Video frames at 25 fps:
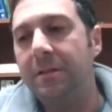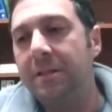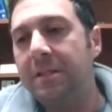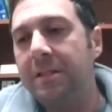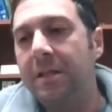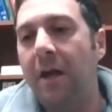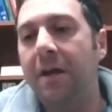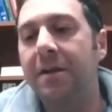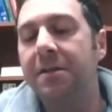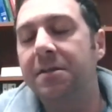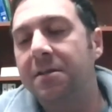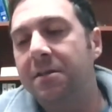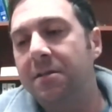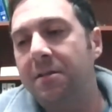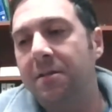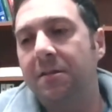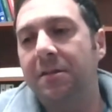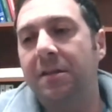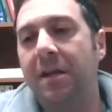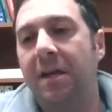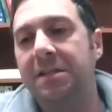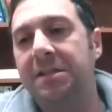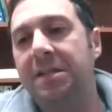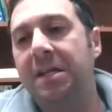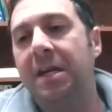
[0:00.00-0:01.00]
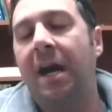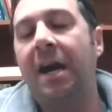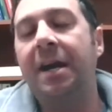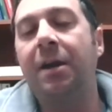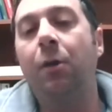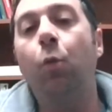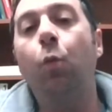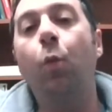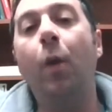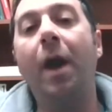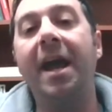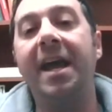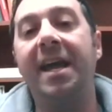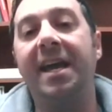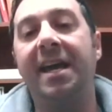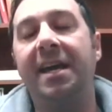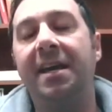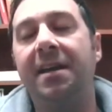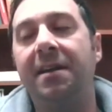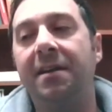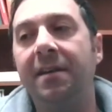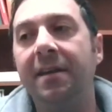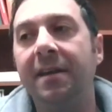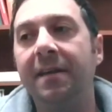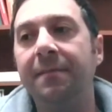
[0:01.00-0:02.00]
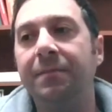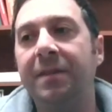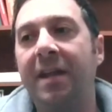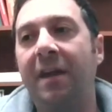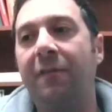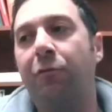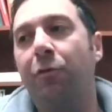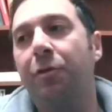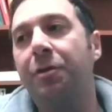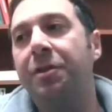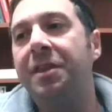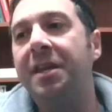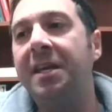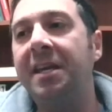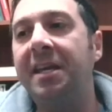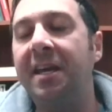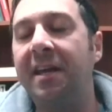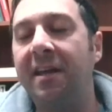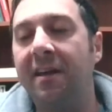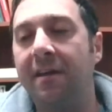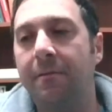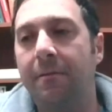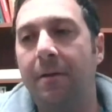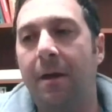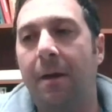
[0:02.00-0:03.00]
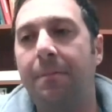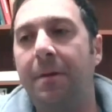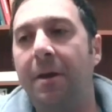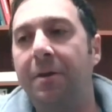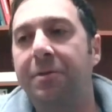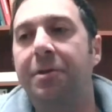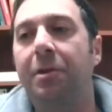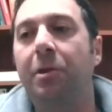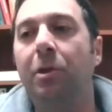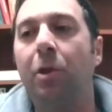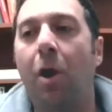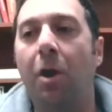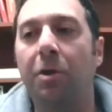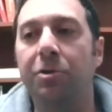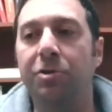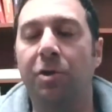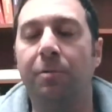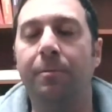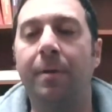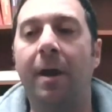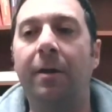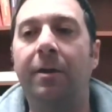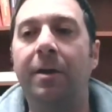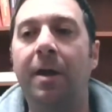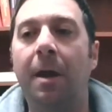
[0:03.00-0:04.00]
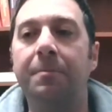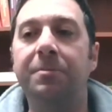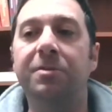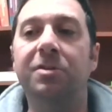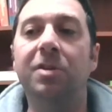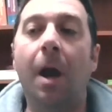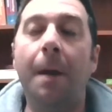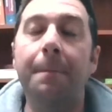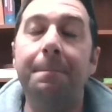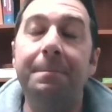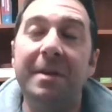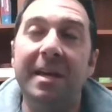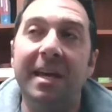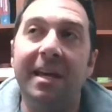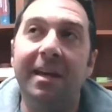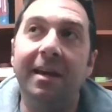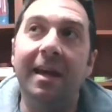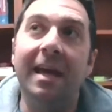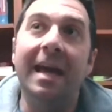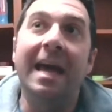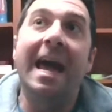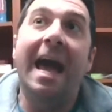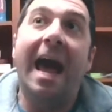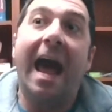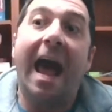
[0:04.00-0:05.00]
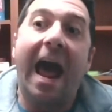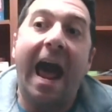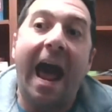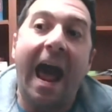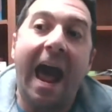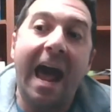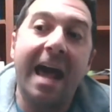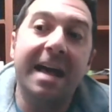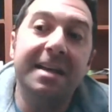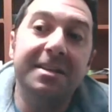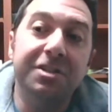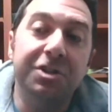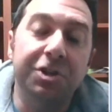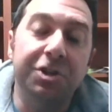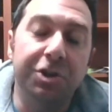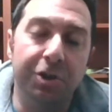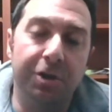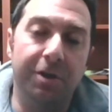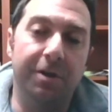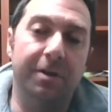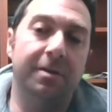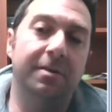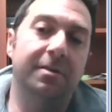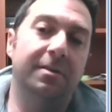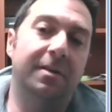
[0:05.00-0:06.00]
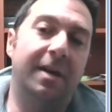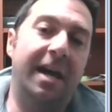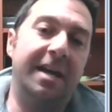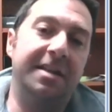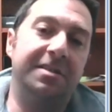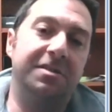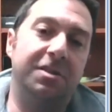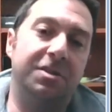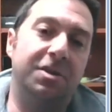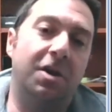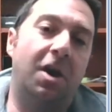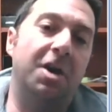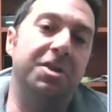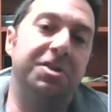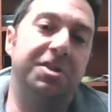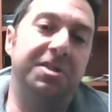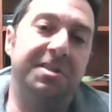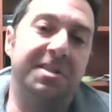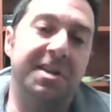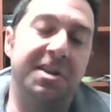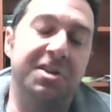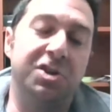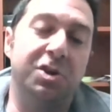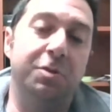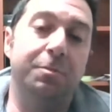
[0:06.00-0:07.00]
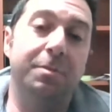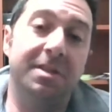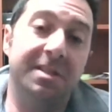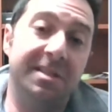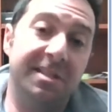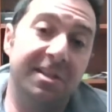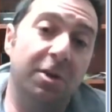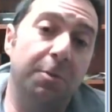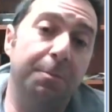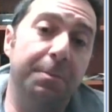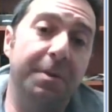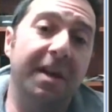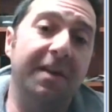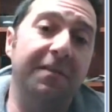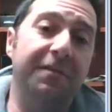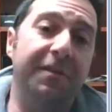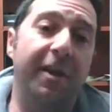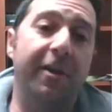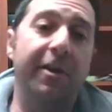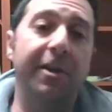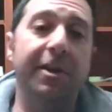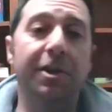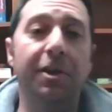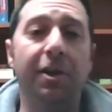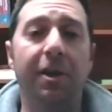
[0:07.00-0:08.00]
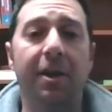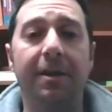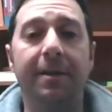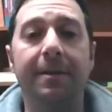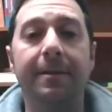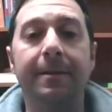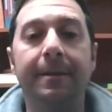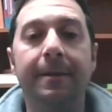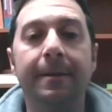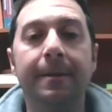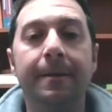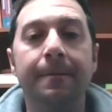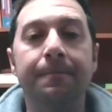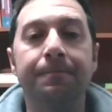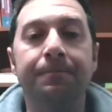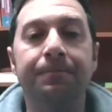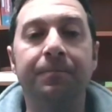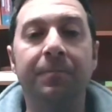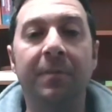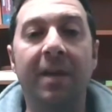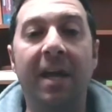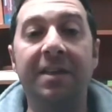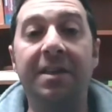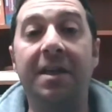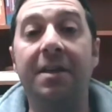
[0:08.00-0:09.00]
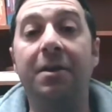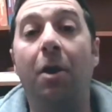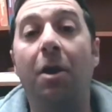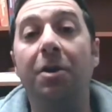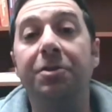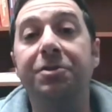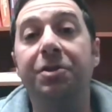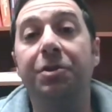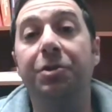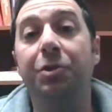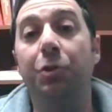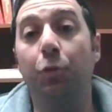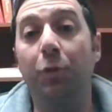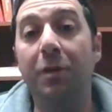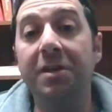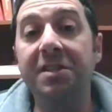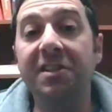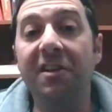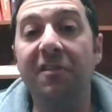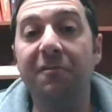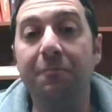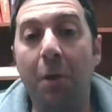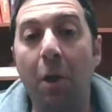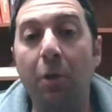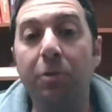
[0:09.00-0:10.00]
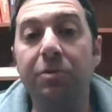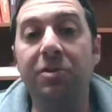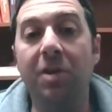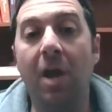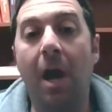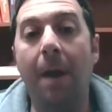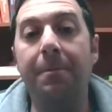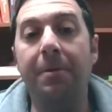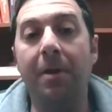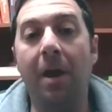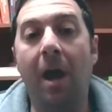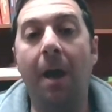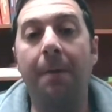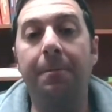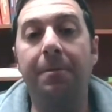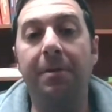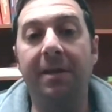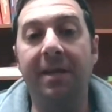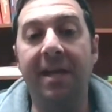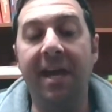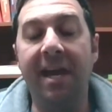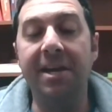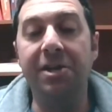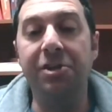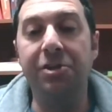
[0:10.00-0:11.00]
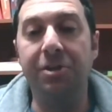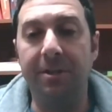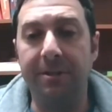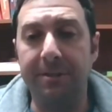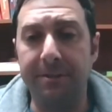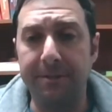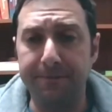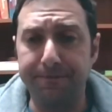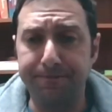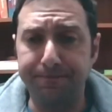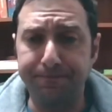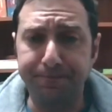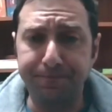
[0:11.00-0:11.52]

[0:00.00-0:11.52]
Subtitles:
does kind of weigh in if we're thinking about the long-term outcomes not being as good as autogenous tissue, but still being very good. And then also the risk of post-op complications.